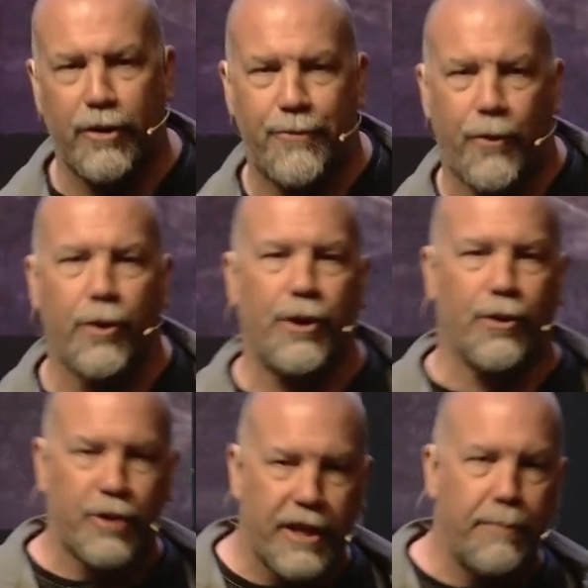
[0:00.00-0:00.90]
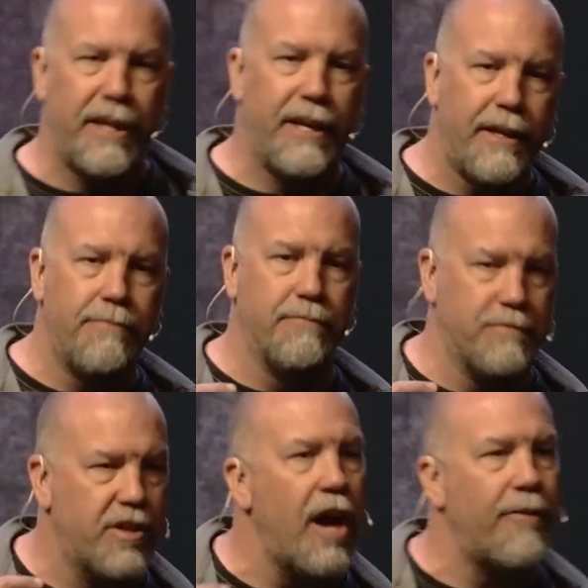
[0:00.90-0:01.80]
four year old can be
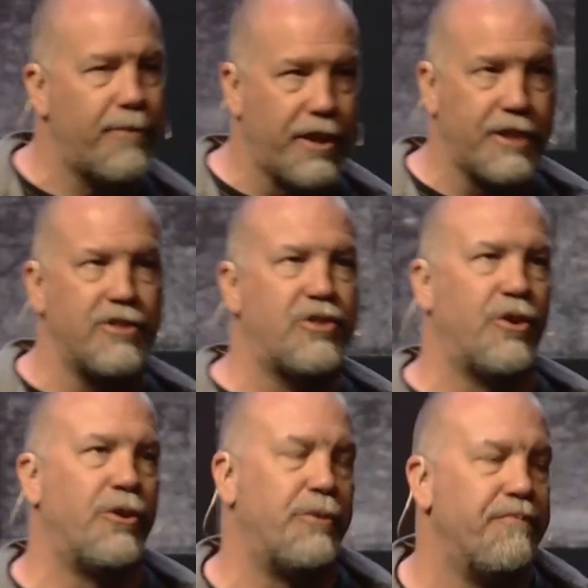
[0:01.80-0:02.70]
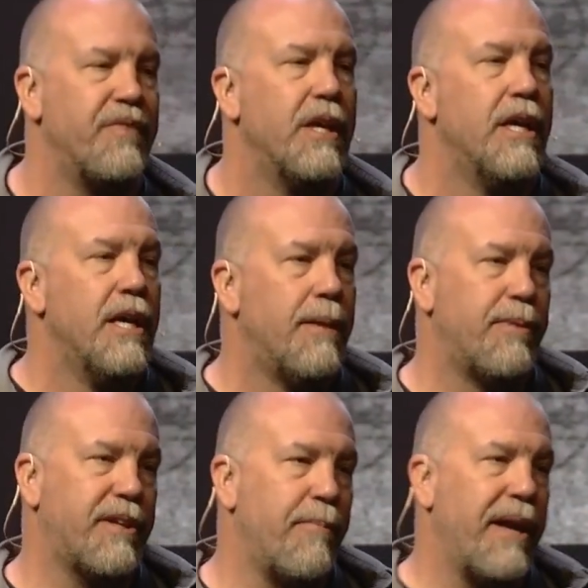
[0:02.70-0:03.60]
tough to console.
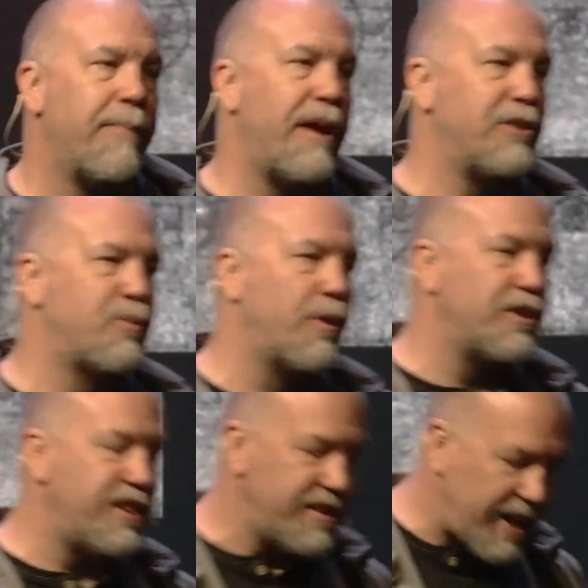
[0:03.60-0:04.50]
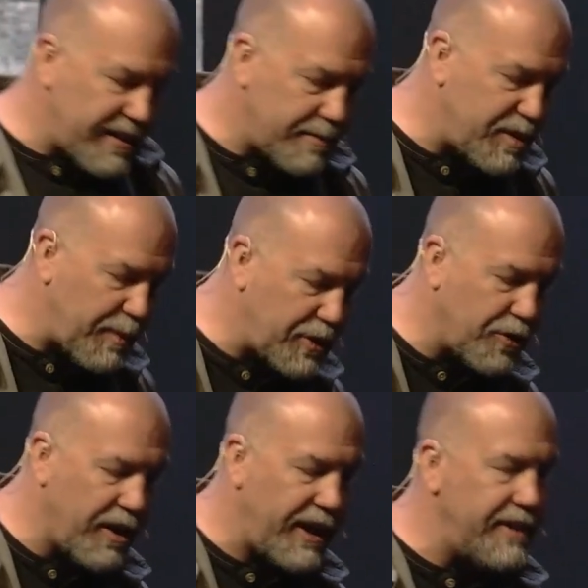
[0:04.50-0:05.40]
But to make matters worse, he's got some special
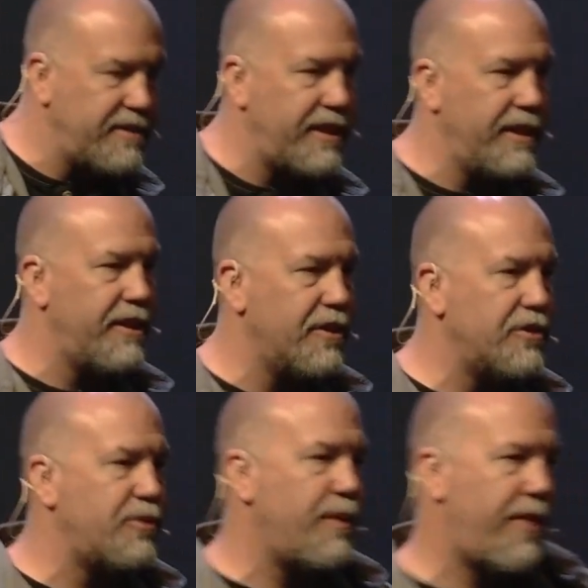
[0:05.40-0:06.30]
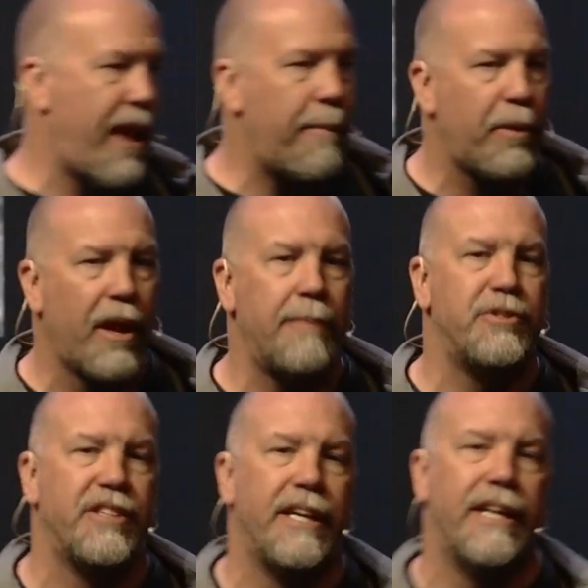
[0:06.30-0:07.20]
needs. He deals with
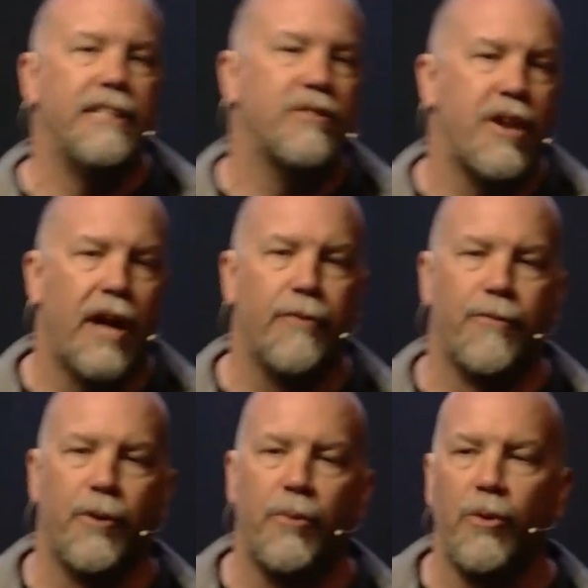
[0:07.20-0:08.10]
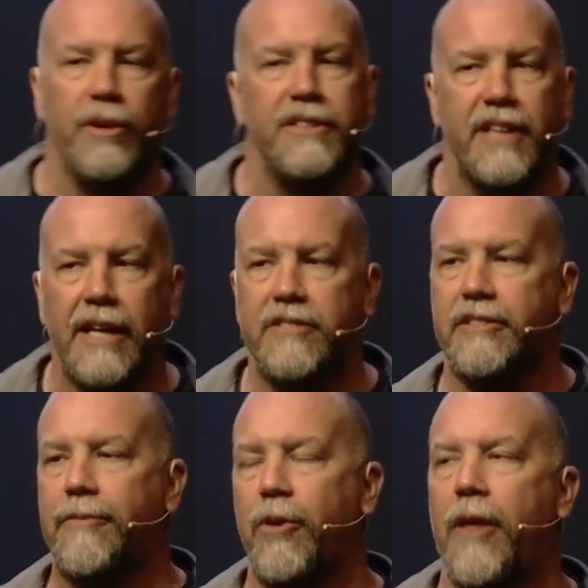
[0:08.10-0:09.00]
epilepsy. He's nonverbal. He's got
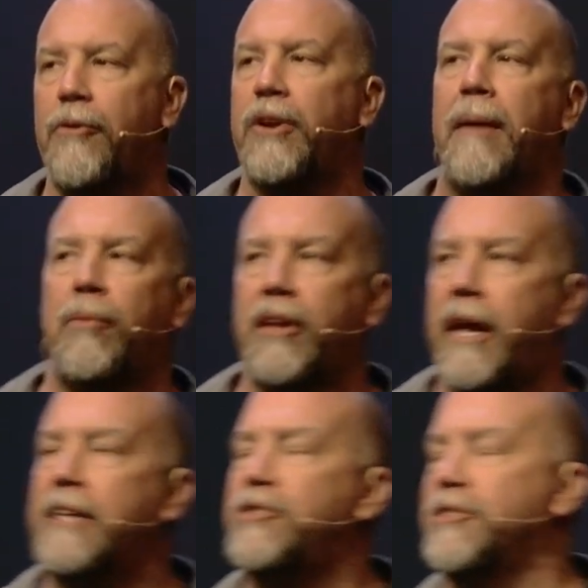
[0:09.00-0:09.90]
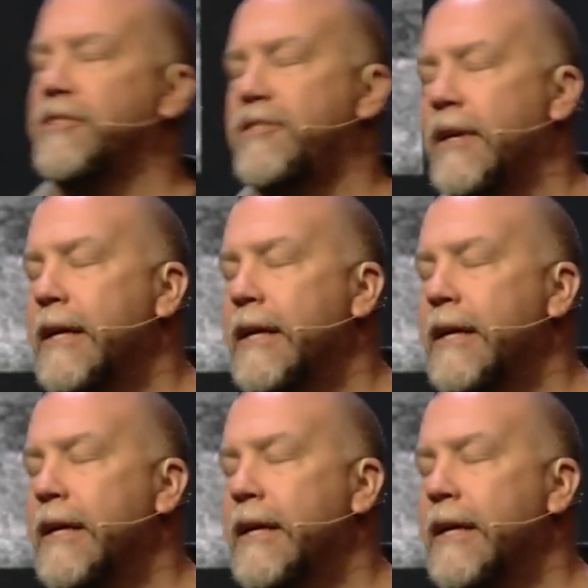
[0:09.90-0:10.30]
several other complications.